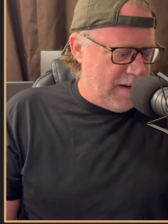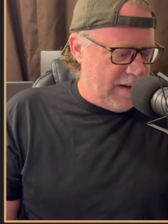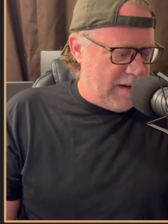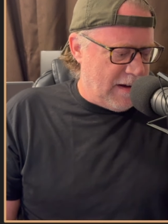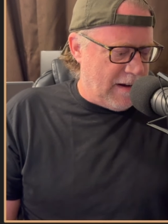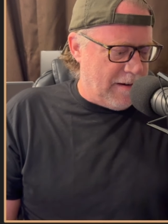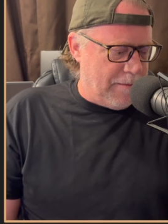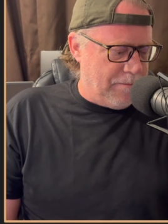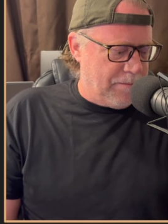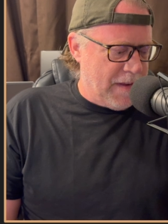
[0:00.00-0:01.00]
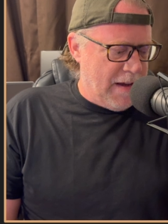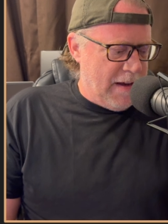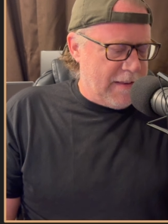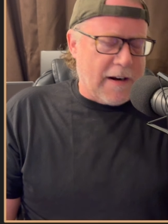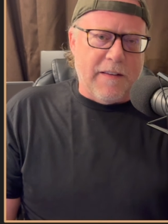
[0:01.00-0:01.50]
that
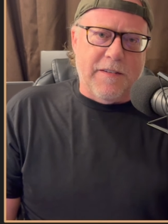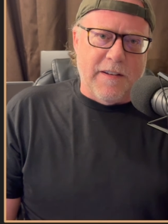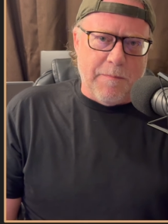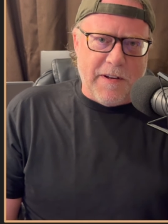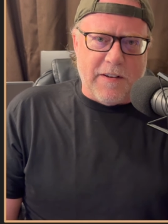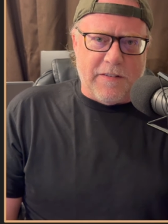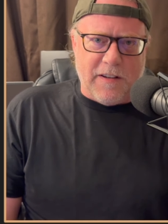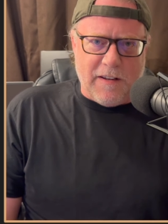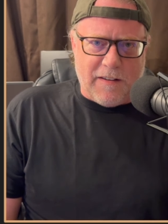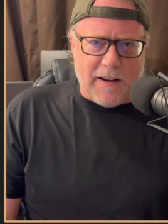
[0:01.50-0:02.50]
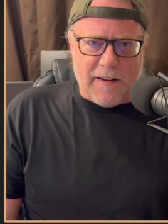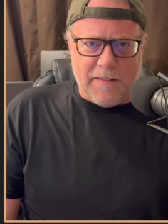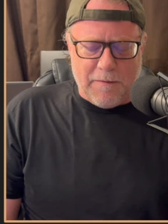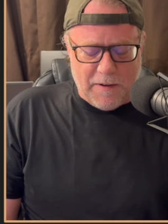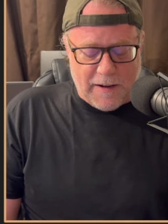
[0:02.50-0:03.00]
are listed in the BJC
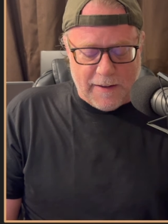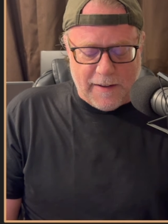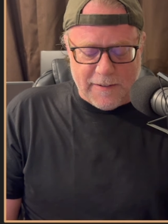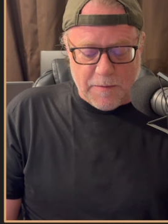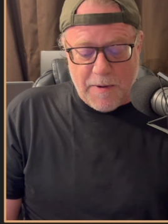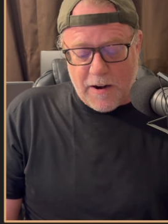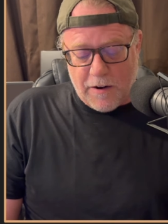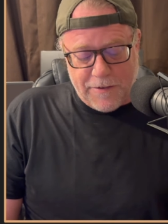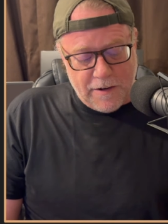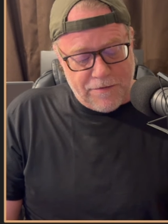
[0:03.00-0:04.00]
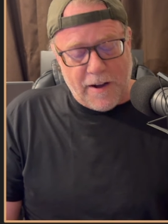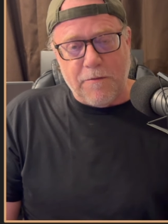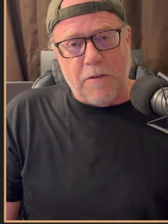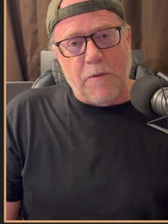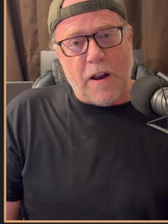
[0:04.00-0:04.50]
guidelines, the better. If you can find
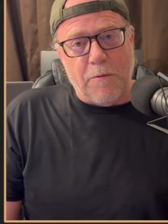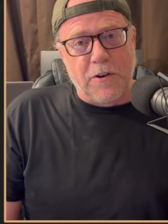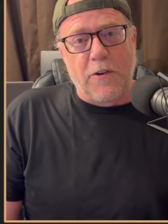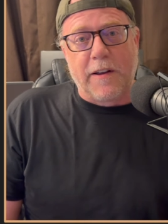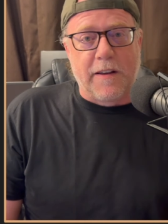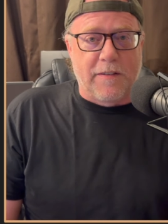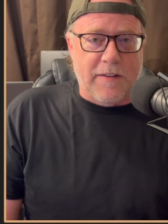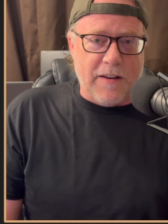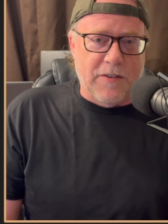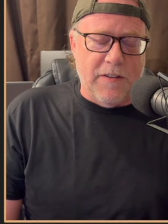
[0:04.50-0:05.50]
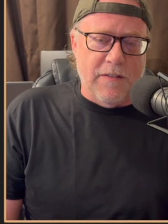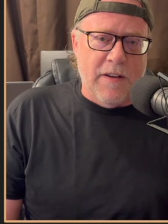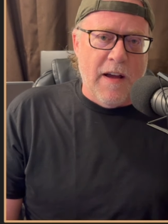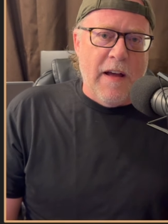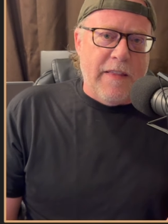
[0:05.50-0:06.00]
one that we're doing in these sessions,
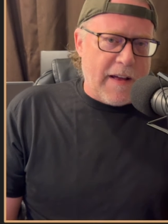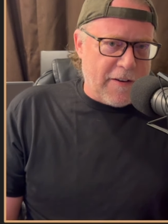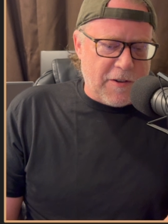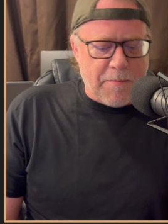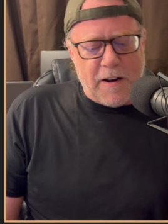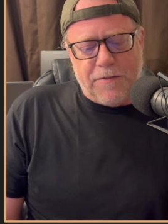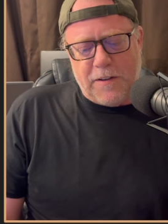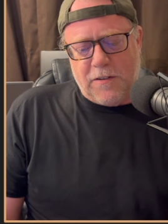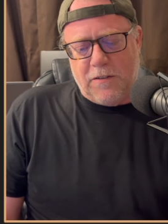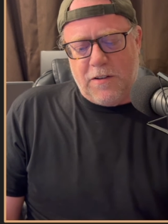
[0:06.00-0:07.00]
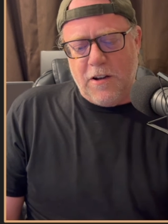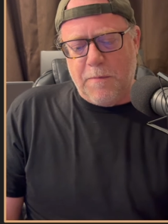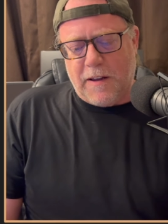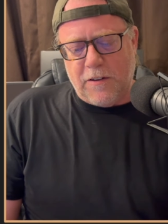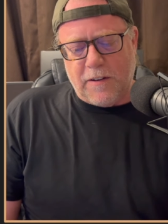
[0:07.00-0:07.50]
that also benefits you too,
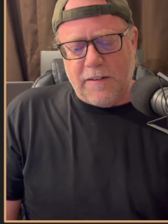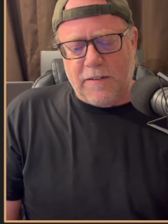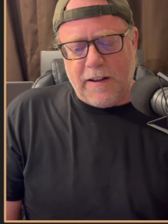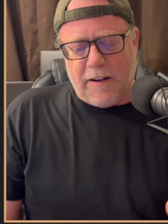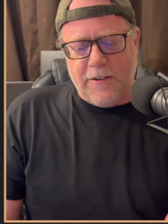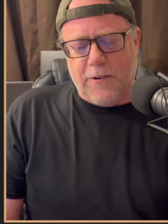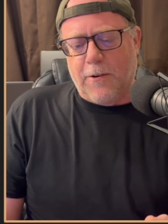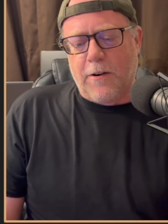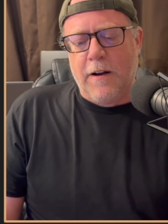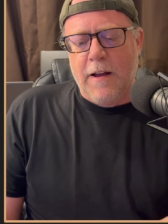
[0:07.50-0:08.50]
because you can see how your